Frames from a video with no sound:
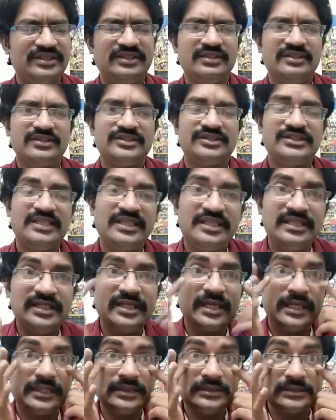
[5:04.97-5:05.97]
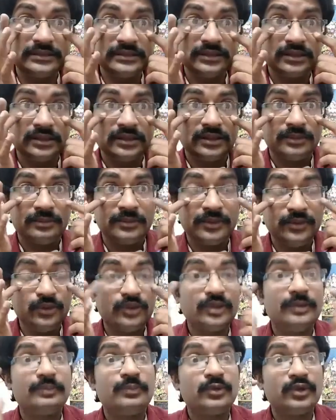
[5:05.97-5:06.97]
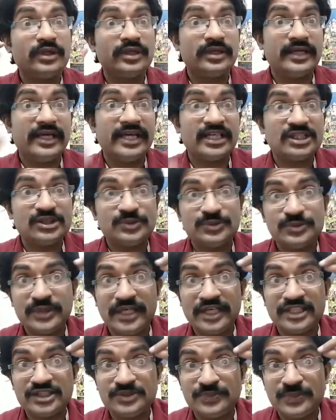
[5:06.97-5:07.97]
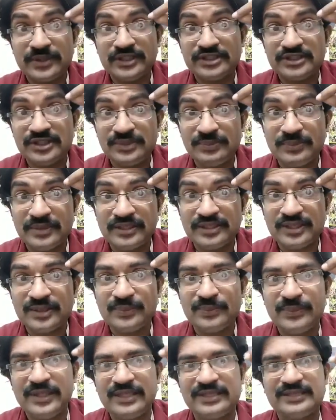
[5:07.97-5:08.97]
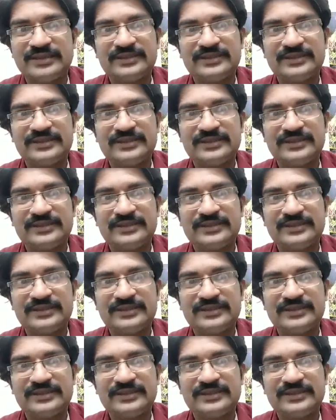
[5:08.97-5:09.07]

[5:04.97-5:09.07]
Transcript: Sticky eyes, you can put expressed mother milk.